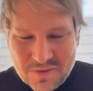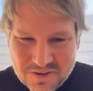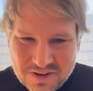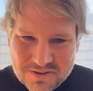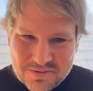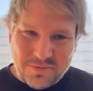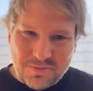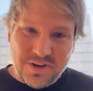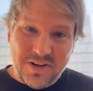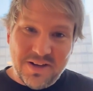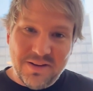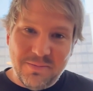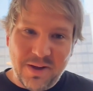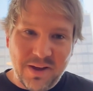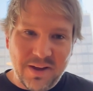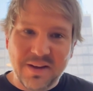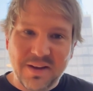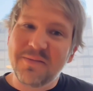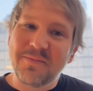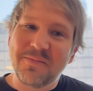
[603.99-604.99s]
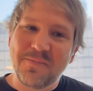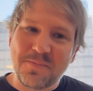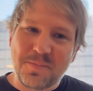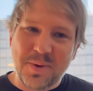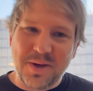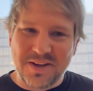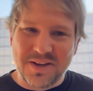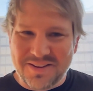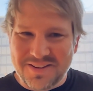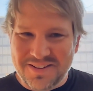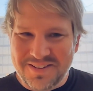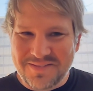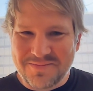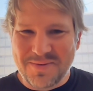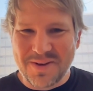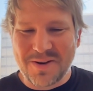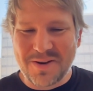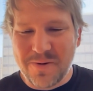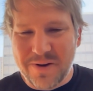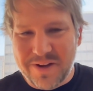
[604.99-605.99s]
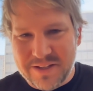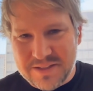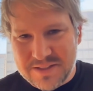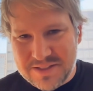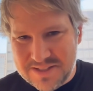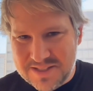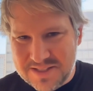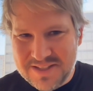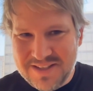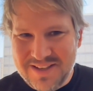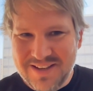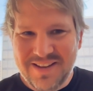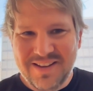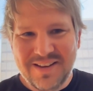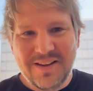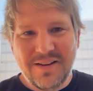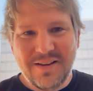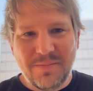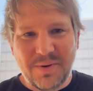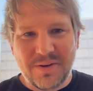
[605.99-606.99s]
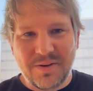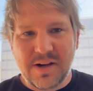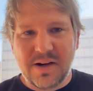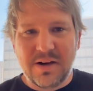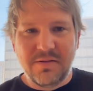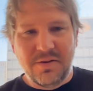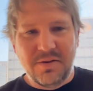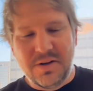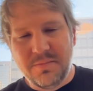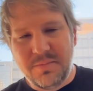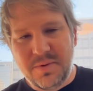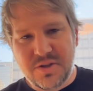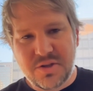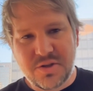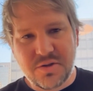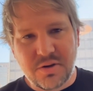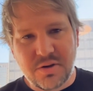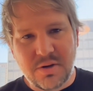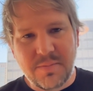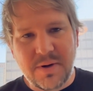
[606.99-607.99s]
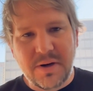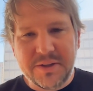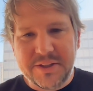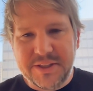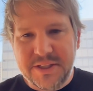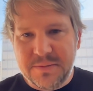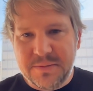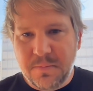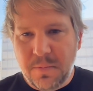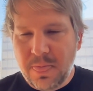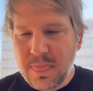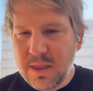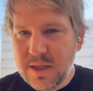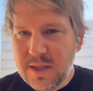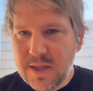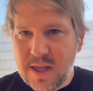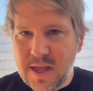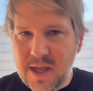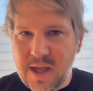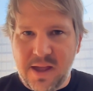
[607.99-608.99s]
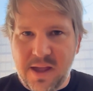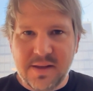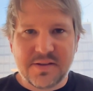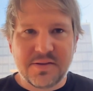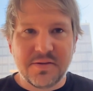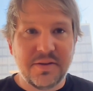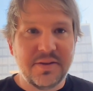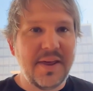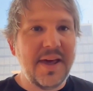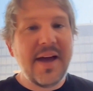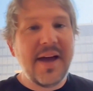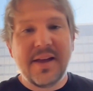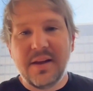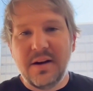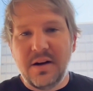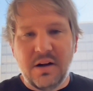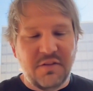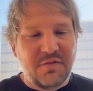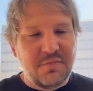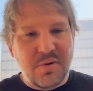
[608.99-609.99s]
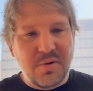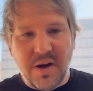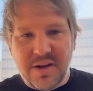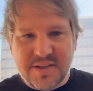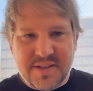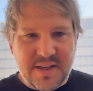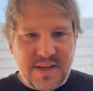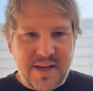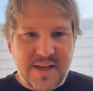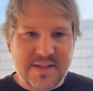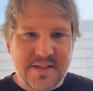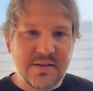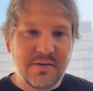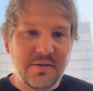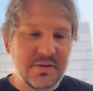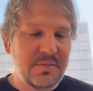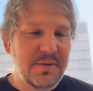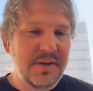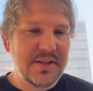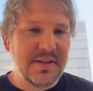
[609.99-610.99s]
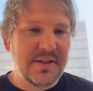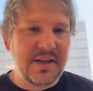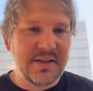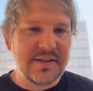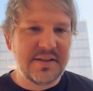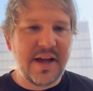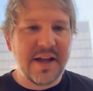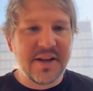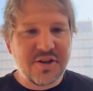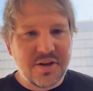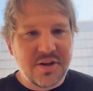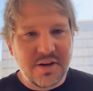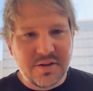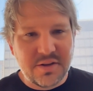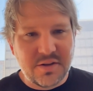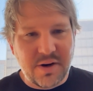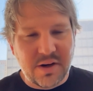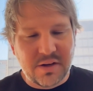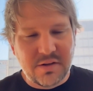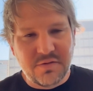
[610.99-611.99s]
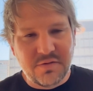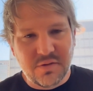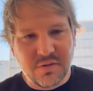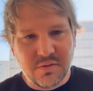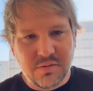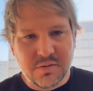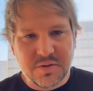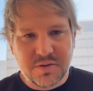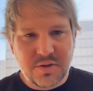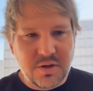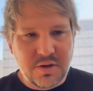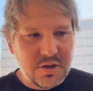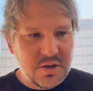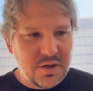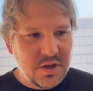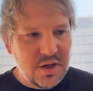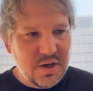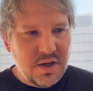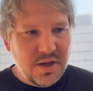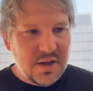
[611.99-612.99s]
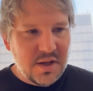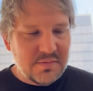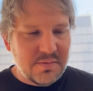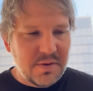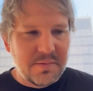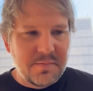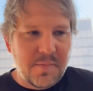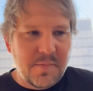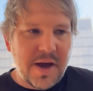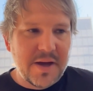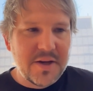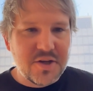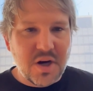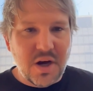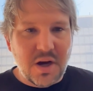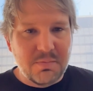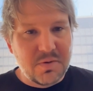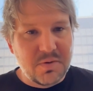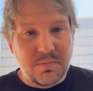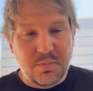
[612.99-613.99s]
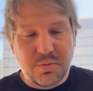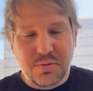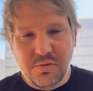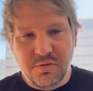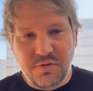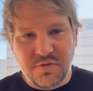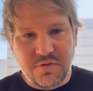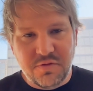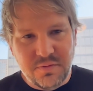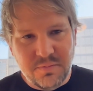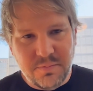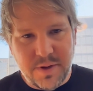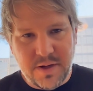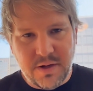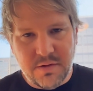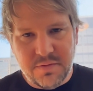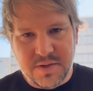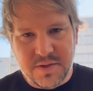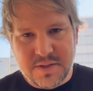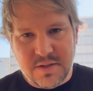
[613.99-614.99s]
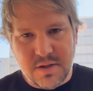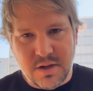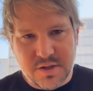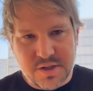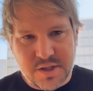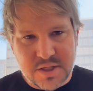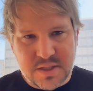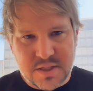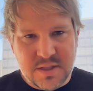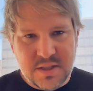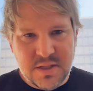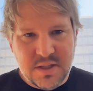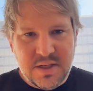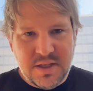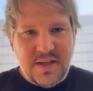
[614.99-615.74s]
You can really make big, big wins, but you kind of want to be sure about it. And so they had a lot of process, and it was basically it's the engineering director for Google Search, but my job to prove many of these launches.